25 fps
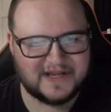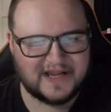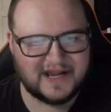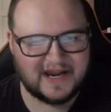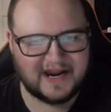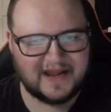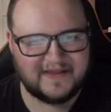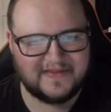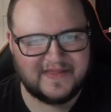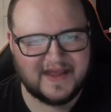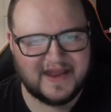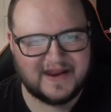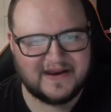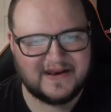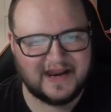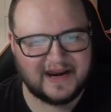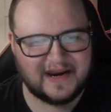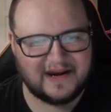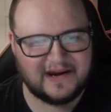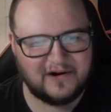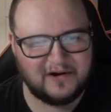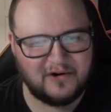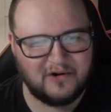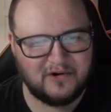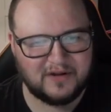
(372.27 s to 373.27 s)
And then
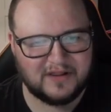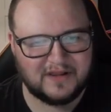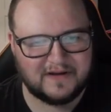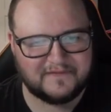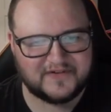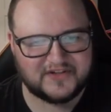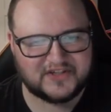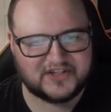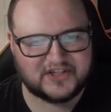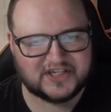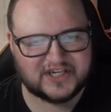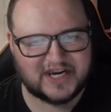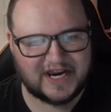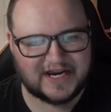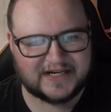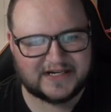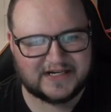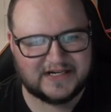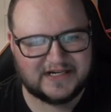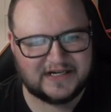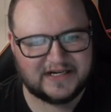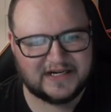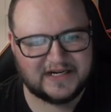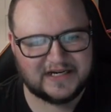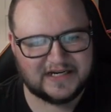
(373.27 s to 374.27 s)
all of a
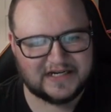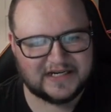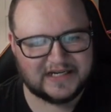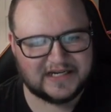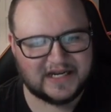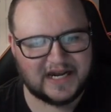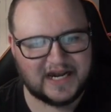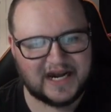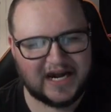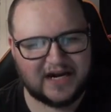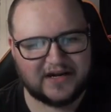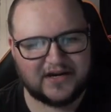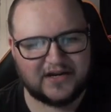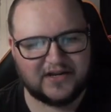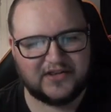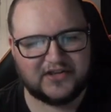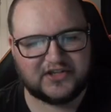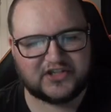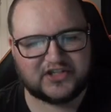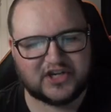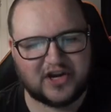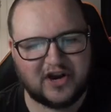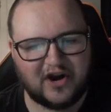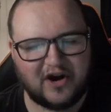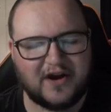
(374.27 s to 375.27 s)
sudden, out of the
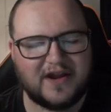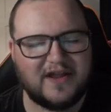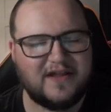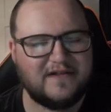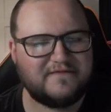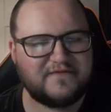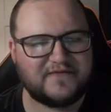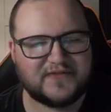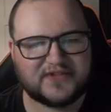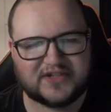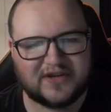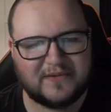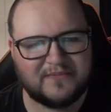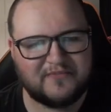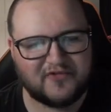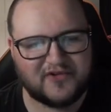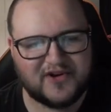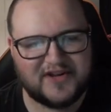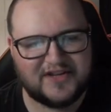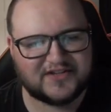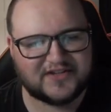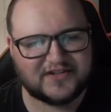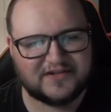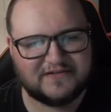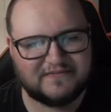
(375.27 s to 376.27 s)
sky, for some
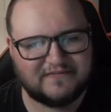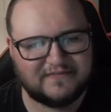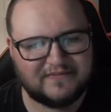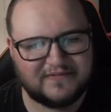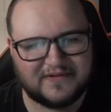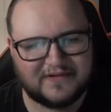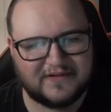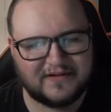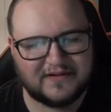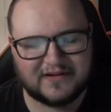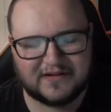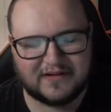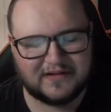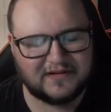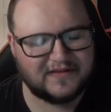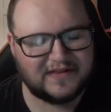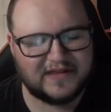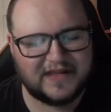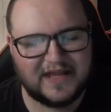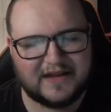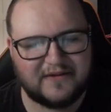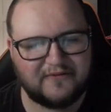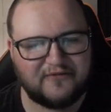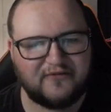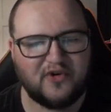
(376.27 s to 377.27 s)
reason,
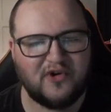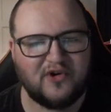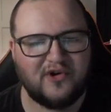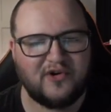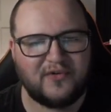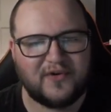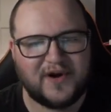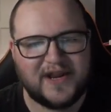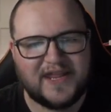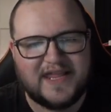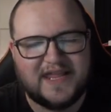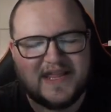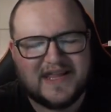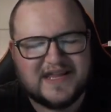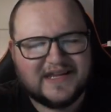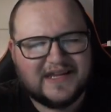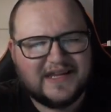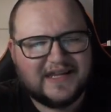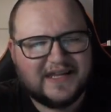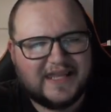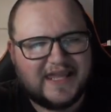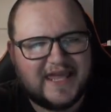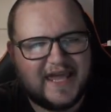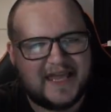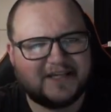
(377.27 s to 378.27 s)
Nick Fury
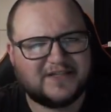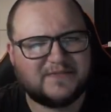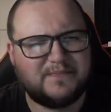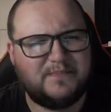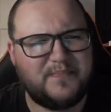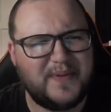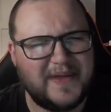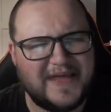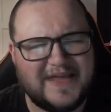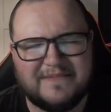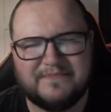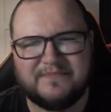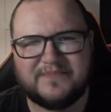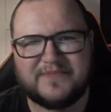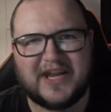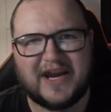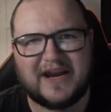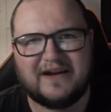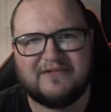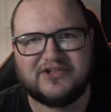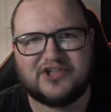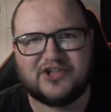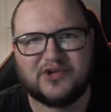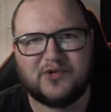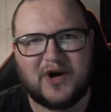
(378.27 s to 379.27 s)
gets beamed
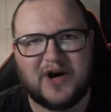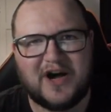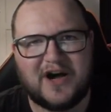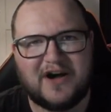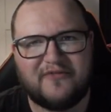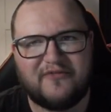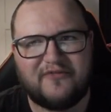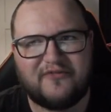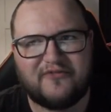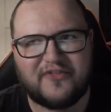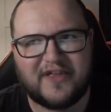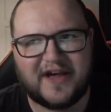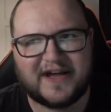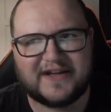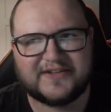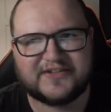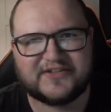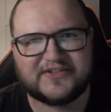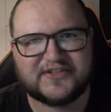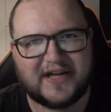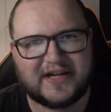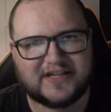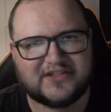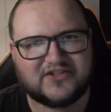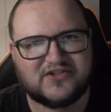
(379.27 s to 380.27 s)
down to Earth. That's
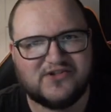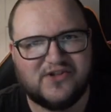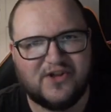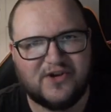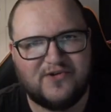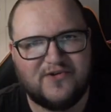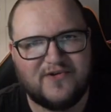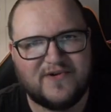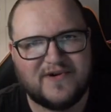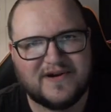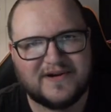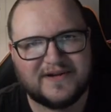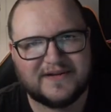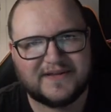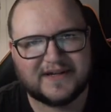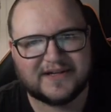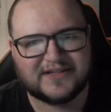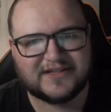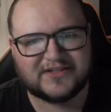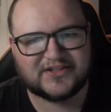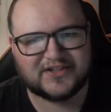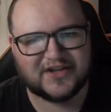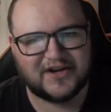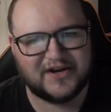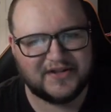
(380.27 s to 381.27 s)
that's new.
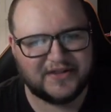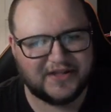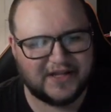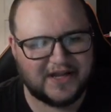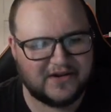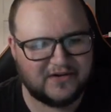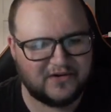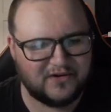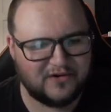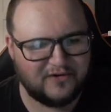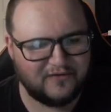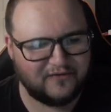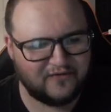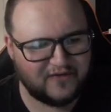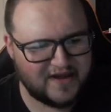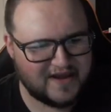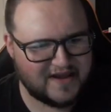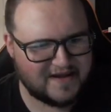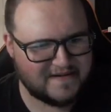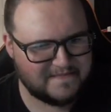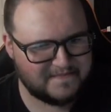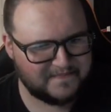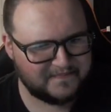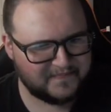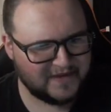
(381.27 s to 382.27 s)
That's certainly a new
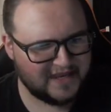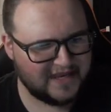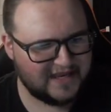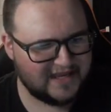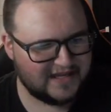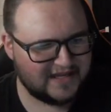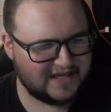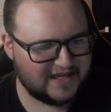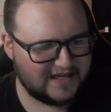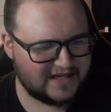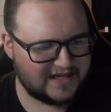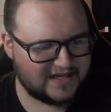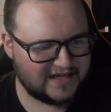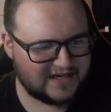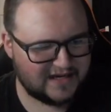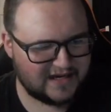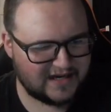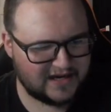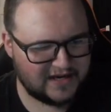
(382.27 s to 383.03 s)
thing. Uh,